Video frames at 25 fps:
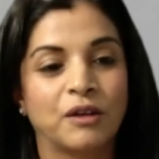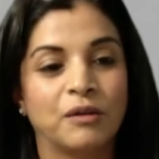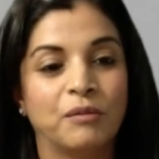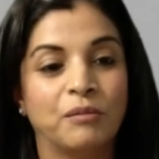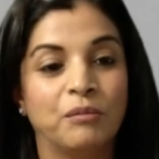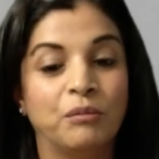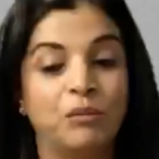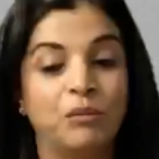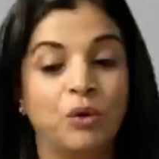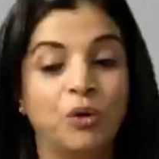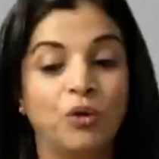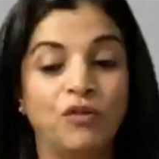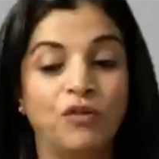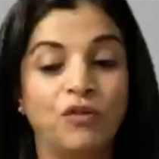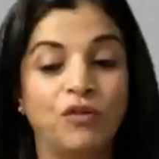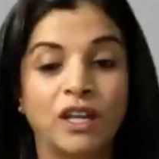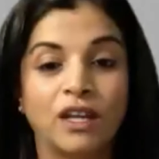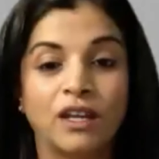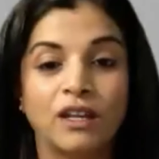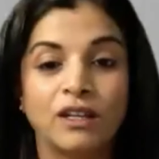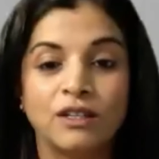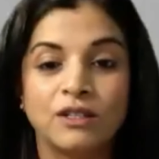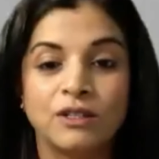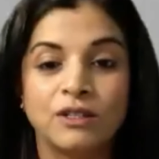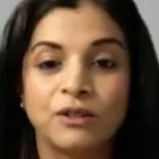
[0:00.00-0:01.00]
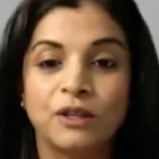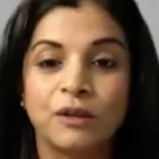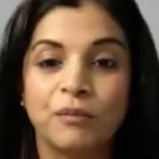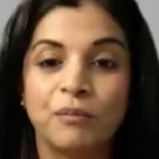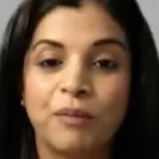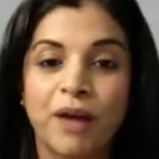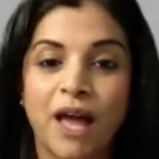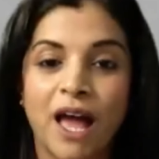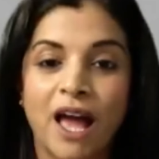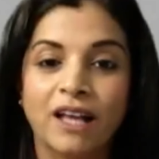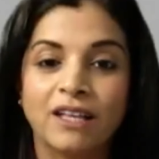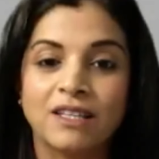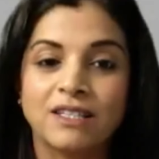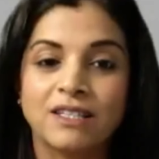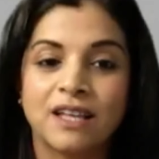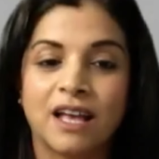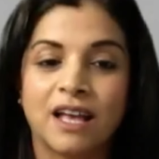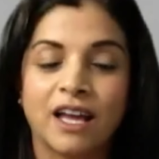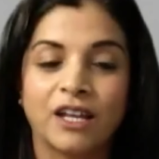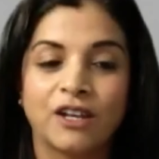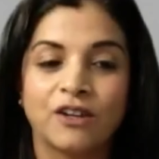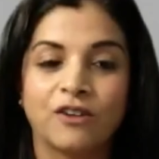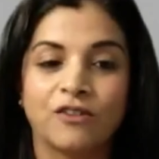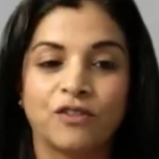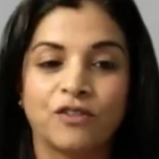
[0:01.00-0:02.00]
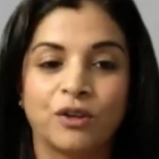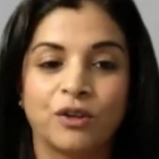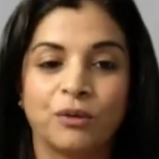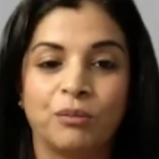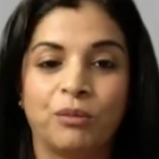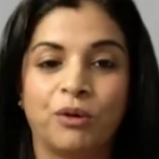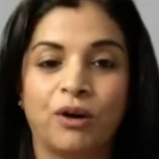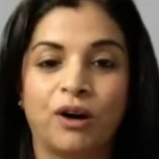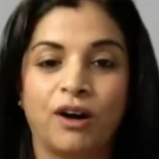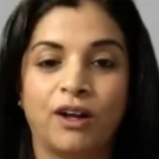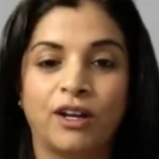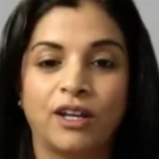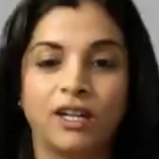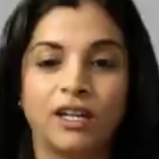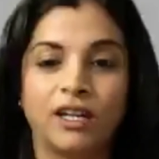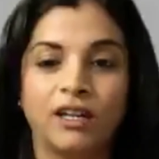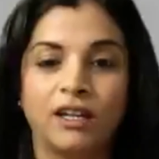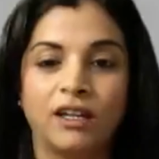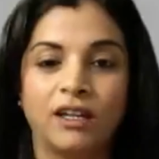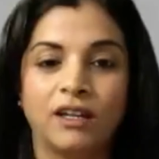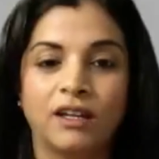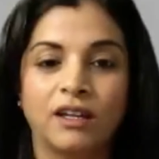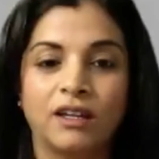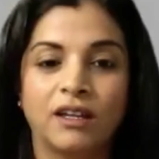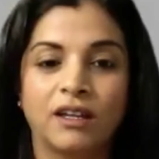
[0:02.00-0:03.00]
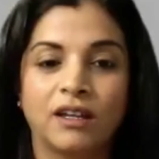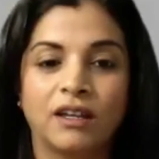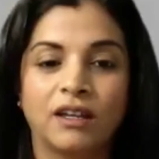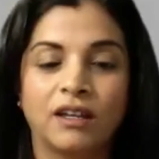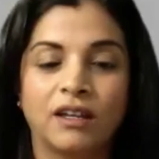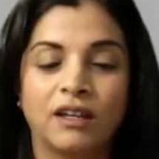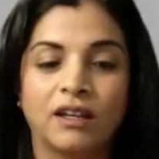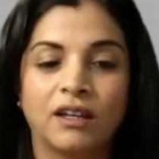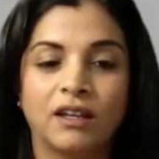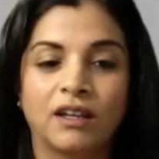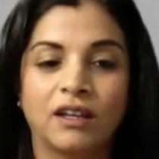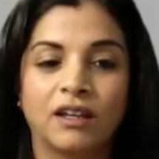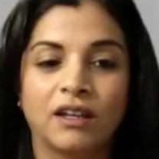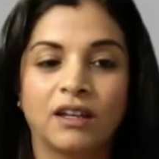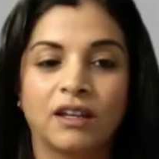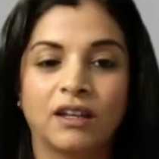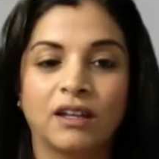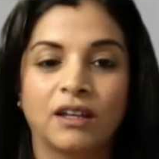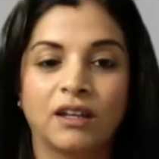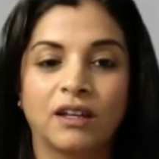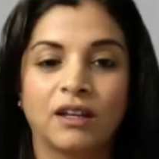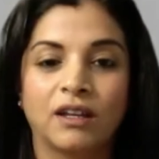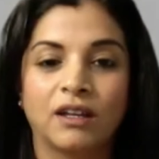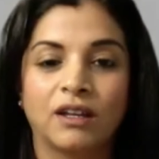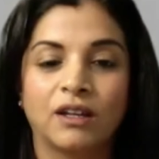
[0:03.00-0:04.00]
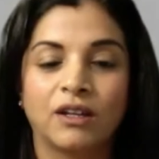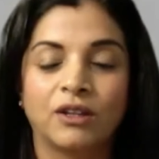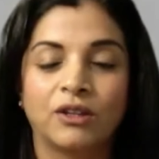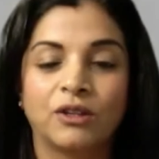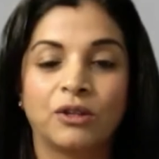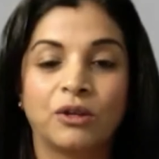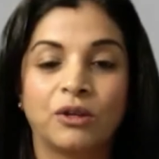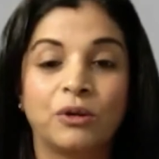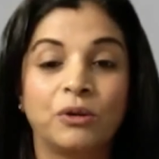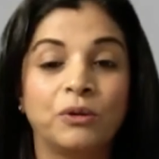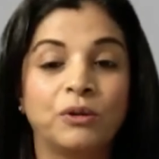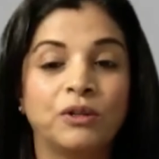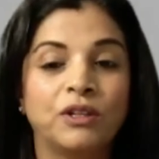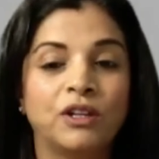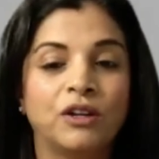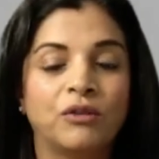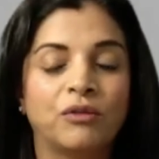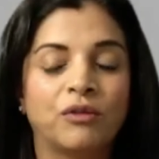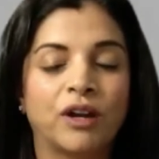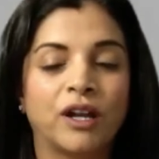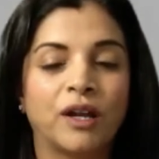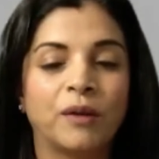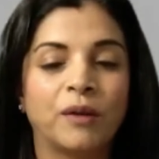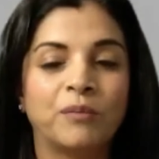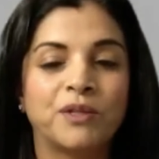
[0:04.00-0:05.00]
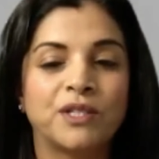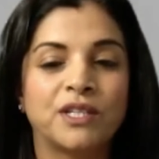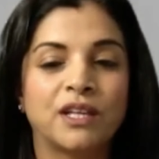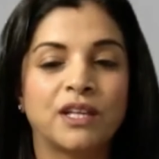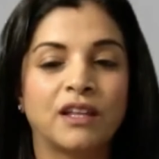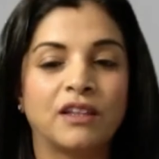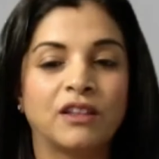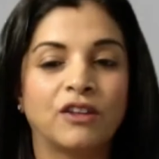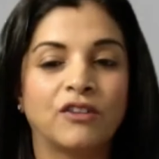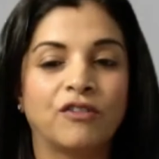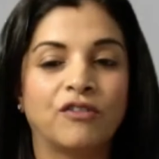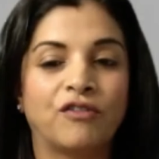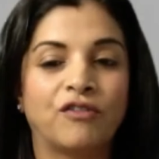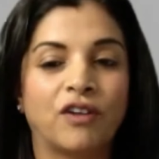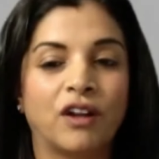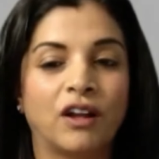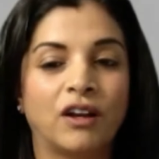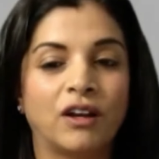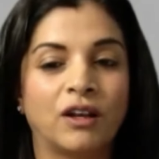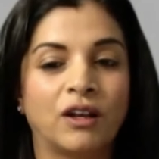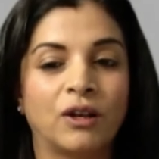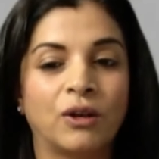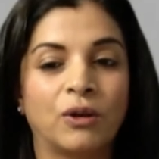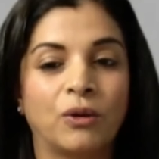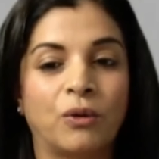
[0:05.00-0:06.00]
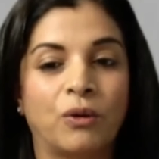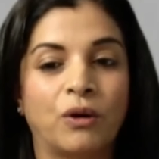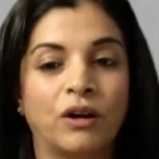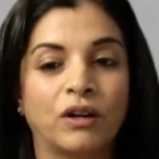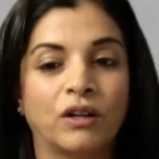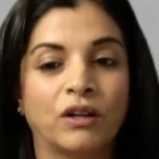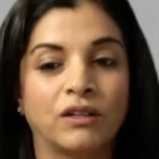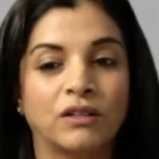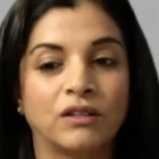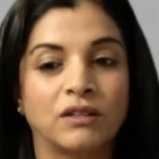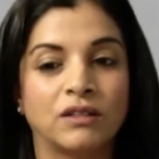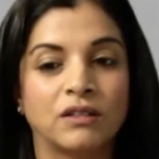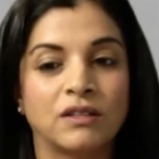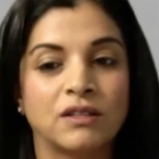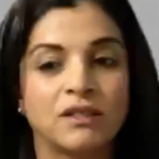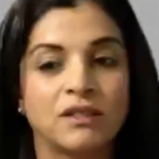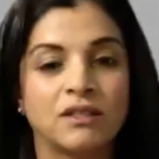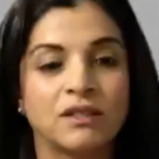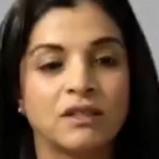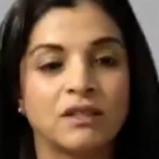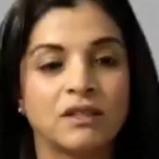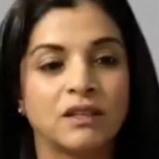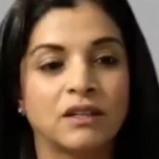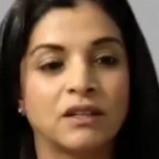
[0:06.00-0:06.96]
moving into the backside of the body, through the ribs and the frontal organs,